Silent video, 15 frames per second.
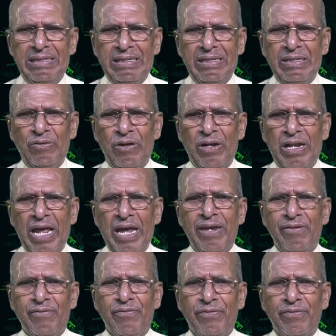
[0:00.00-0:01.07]
in your
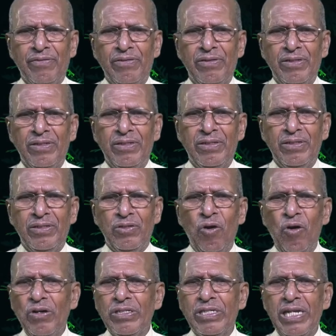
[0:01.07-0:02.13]
life,
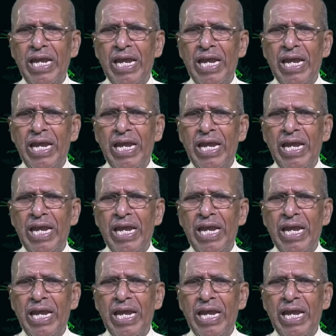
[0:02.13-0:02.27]
not